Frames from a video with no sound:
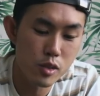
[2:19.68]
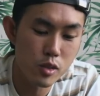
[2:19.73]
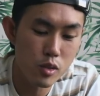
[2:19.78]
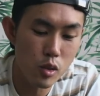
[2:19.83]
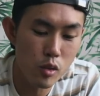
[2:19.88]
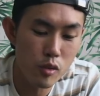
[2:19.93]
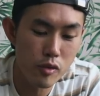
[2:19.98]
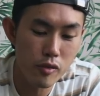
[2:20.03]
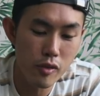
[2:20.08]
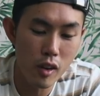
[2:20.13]

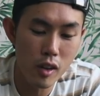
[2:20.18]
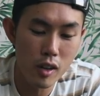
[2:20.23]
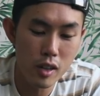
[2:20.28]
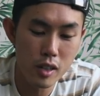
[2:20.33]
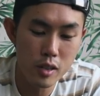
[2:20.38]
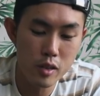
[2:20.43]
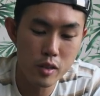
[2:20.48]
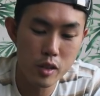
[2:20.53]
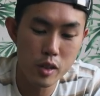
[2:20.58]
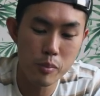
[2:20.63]
so far
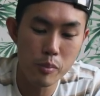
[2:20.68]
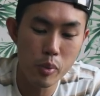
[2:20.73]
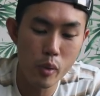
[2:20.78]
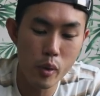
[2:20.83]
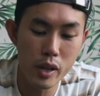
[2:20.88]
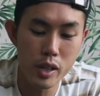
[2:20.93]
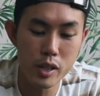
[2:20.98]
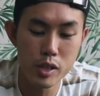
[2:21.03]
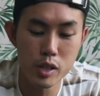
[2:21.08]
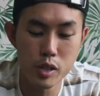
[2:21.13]
into the
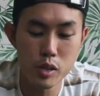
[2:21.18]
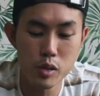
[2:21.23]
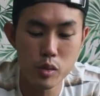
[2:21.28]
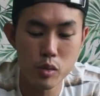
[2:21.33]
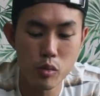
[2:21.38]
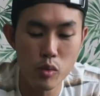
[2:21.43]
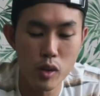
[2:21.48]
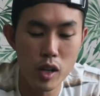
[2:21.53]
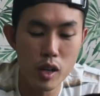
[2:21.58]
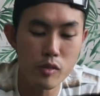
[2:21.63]
point and
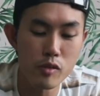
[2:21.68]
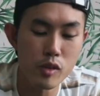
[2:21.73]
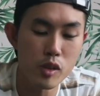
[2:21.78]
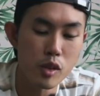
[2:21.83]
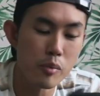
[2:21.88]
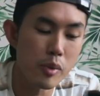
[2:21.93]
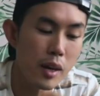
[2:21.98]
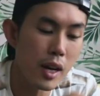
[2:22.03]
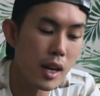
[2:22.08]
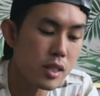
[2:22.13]
shoot realm for
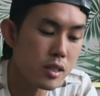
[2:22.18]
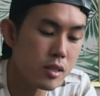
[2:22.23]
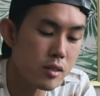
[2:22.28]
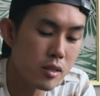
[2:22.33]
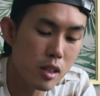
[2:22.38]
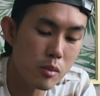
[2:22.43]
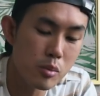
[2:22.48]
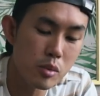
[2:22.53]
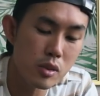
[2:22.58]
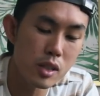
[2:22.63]
the
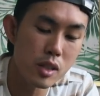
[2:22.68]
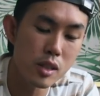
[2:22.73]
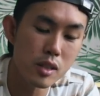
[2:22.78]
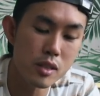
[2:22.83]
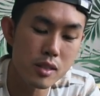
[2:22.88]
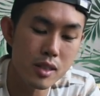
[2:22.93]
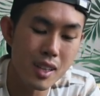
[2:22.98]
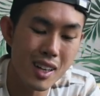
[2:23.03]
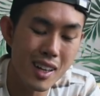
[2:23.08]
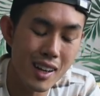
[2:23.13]
past couple of
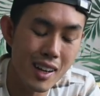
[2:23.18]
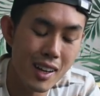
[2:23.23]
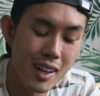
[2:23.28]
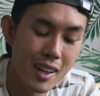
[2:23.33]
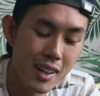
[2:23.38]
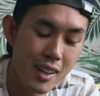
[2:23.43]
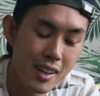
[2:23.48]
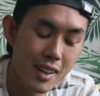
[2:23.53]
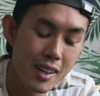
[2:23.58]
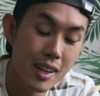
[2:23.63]
years that
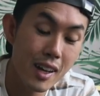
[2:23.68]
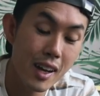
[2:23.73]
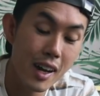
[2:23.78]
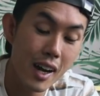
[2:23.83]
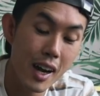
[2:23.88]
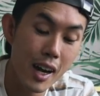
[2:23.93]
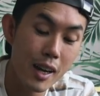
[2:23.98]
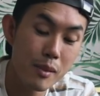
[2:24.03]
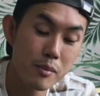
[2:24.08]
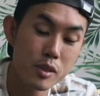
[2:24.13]

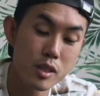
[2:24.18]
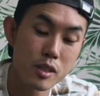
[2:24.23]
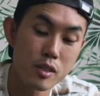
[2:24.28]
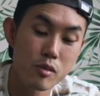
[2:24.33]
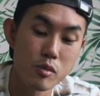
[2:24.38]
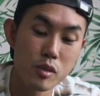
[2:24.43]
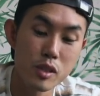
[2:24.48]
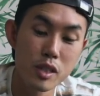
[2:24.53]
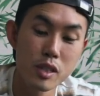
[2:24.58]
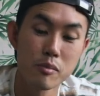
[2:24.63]
I'm
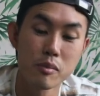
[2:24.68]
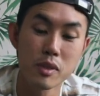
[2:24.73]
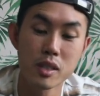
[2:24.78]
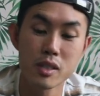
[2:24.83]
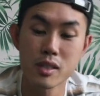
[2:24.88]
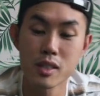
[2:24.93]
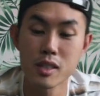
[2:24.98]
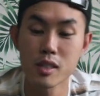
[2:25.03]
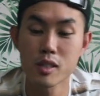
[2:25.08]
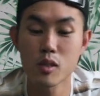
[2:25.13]
just really
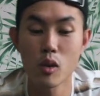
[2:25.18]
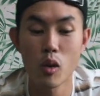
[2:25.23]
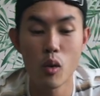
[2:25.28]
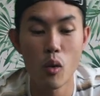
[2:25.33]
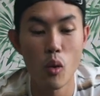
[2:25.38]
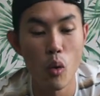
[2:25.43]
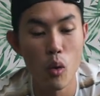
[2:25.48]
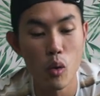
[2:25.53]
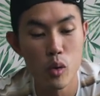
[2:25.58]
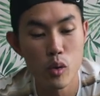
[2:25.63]
missing
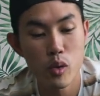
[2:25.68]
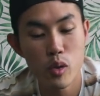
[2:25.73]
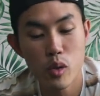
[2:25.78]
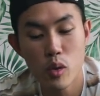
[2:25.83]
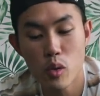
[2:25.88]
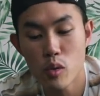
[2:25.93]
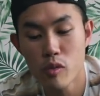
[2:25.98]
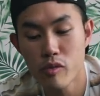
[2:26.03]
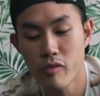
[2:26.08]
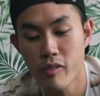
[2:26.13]
good
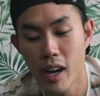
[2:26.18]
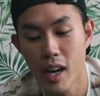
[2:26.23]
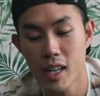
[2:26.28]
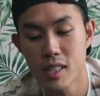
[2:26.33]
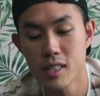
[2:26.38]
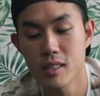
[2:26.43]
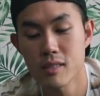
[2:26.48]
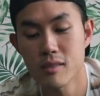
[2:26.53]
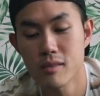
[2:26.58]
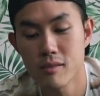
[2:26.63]
old
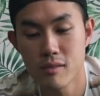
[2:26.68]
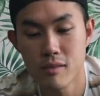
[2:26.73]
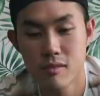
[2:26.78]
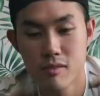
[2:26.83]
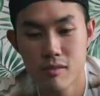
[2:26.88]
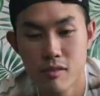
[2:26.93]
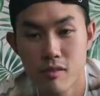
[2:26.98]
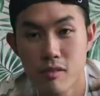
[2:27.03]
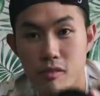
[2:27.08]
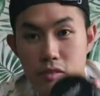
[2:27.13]
fashioned
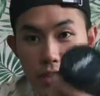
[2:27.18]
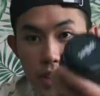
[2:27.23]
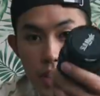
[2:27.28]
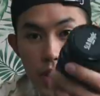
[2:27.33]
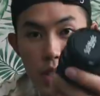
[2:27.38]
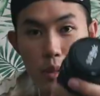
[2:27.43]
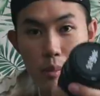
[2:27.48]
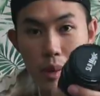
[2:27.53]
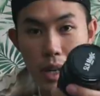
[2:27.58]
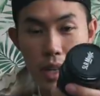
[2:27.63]

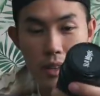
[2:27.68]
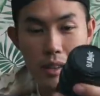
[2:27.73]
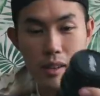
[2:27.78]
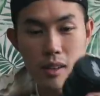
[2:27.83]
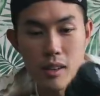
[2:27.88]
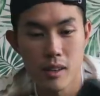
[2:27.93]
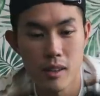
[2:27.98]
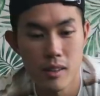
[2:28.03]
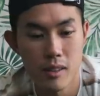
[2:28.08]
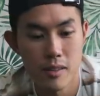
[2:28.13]
video making